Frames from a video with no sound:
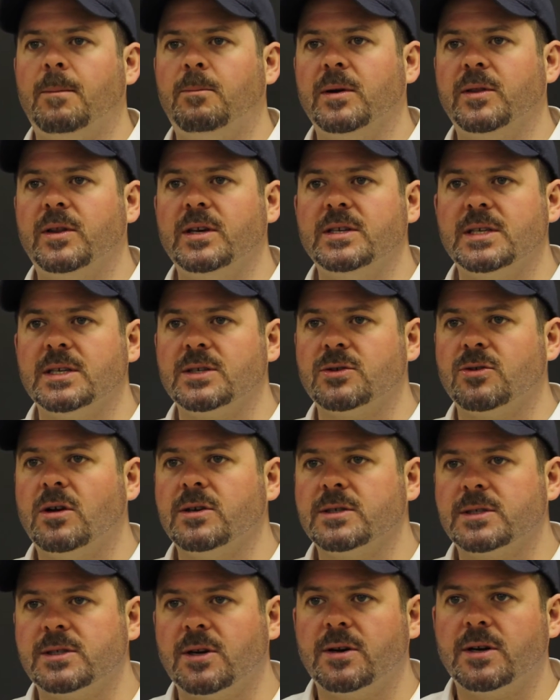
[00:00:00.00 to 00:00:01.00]
But these things are
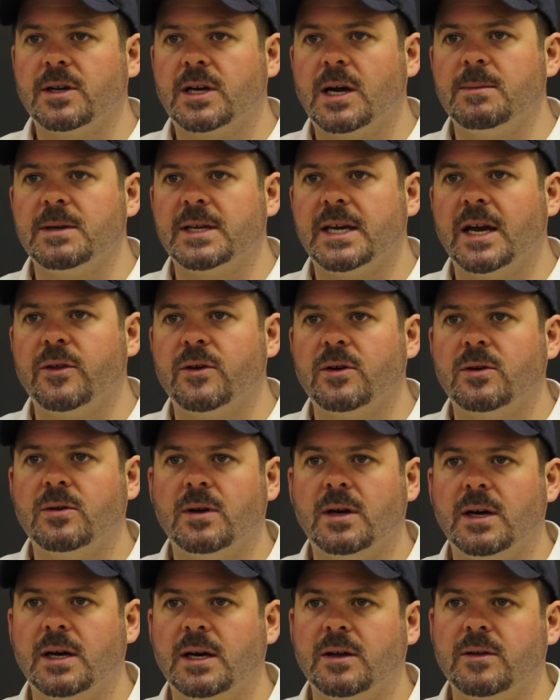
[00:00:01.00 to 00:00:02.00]
all starting to come
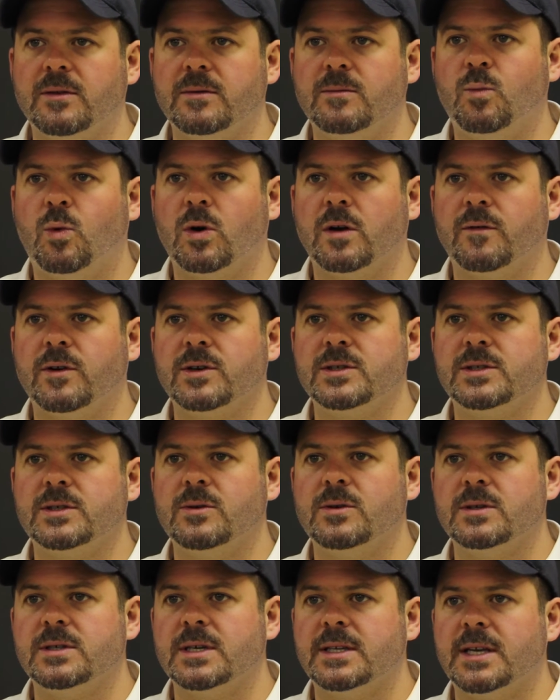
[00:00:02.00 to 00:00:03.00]
together. One of our
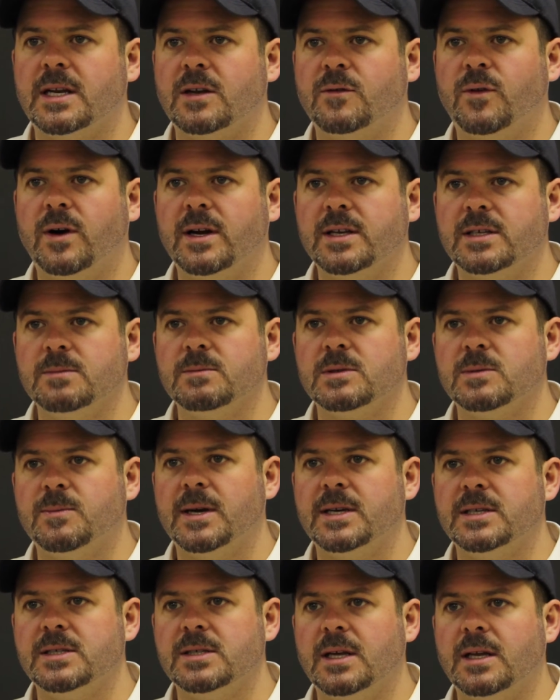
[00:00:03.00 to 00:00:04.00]
students identified some
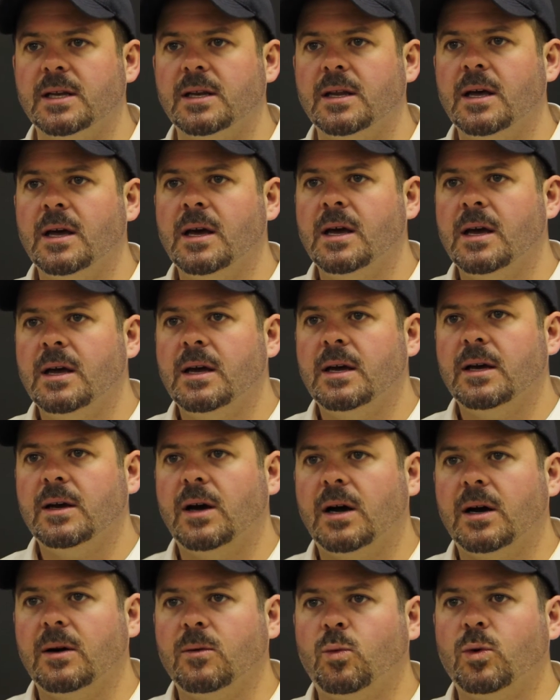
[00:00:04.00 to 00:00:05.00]
space that
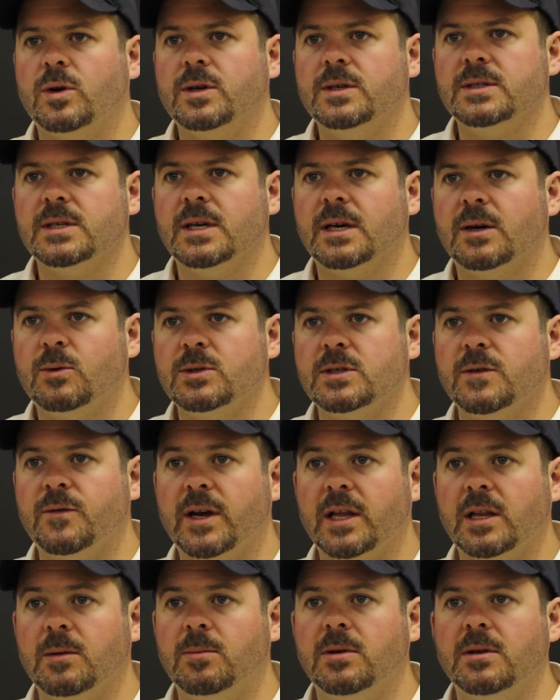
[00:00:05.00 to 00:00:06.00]
was
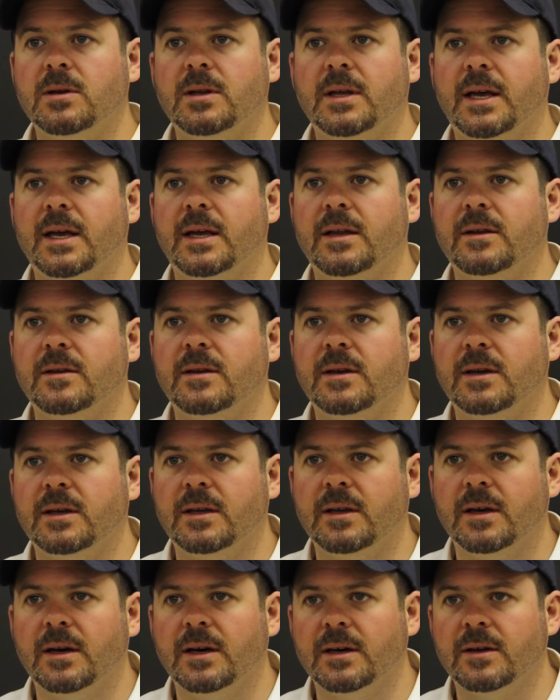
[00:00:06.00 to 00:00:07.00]
available, and
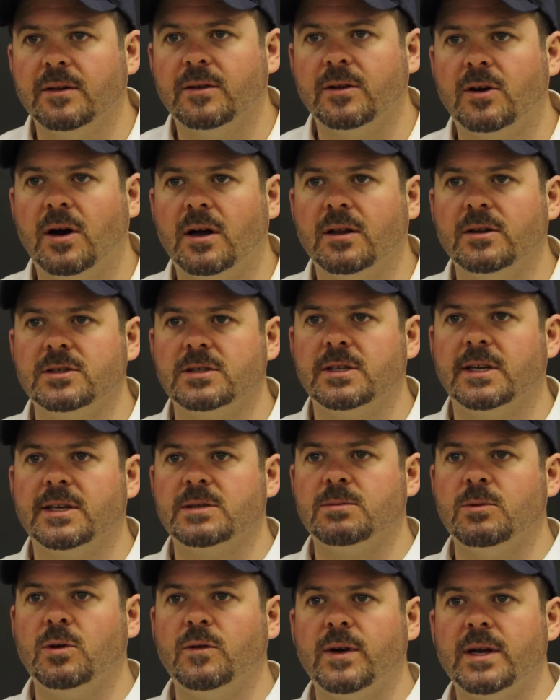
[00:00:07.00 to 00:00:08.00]
the college let
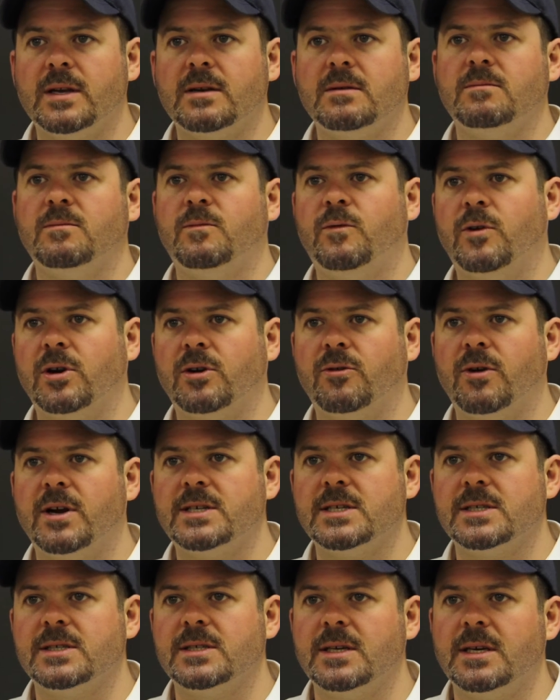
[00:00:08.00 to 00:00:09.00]
us move in very
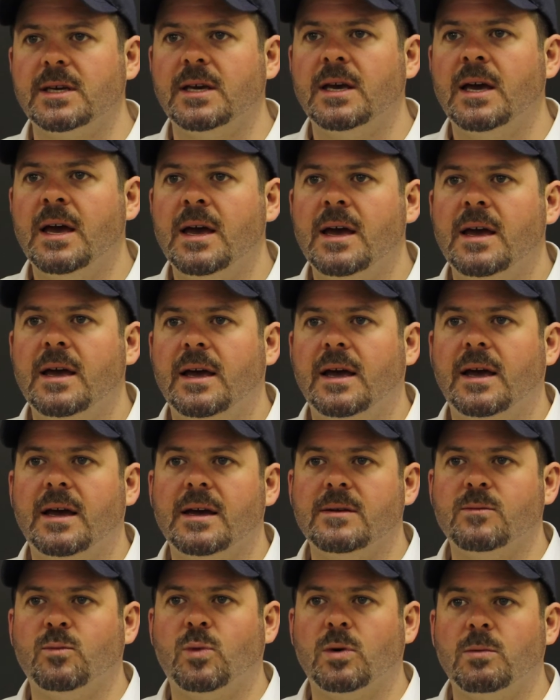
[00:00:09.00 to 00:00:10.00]
graciously,
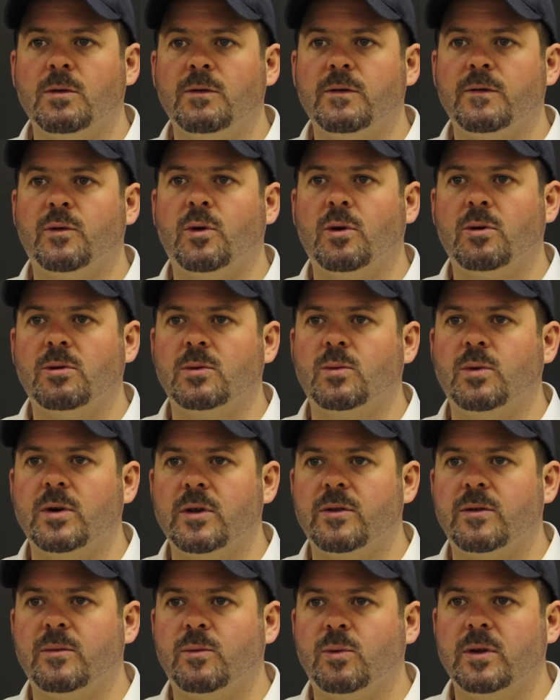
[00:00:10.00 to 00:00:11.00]
and we're moving forward
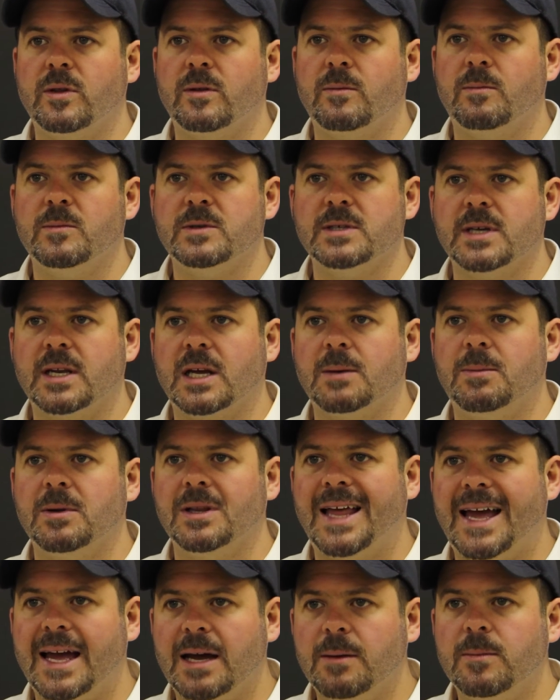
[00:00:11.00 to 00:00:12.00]
with setting up a
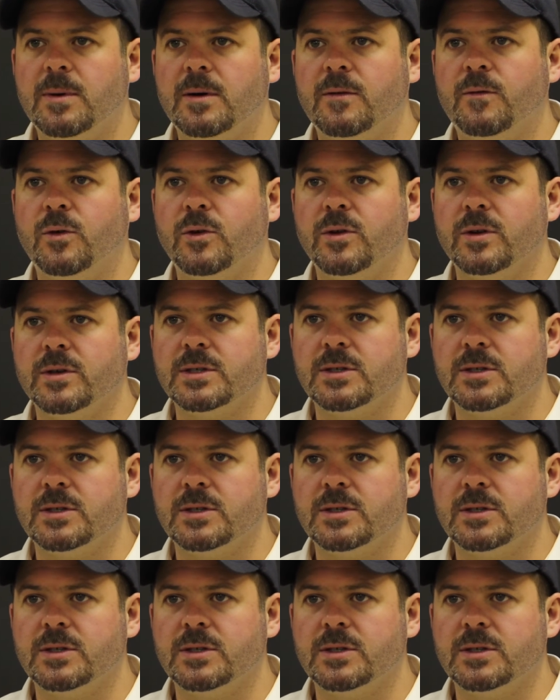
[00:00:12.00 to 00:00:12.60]
lab for the